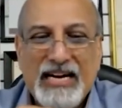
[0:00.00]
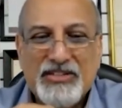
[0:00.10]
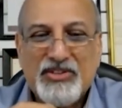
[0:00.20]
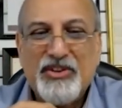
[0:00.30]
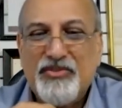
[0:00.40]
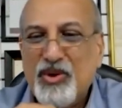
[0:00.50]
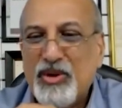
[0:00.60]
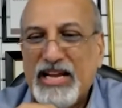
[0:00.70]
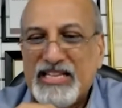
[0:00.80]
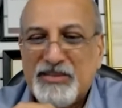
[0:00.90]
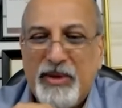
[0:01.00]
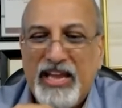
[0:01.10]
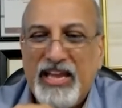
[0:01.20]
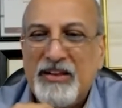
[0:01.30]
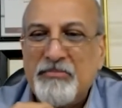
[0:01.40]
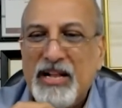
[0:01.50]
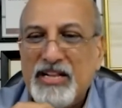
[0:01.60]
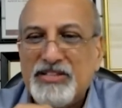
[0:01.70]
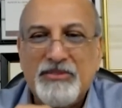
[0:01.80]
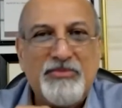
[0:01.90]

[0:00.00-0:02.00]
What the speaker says: So if you look at Spain, Belgium,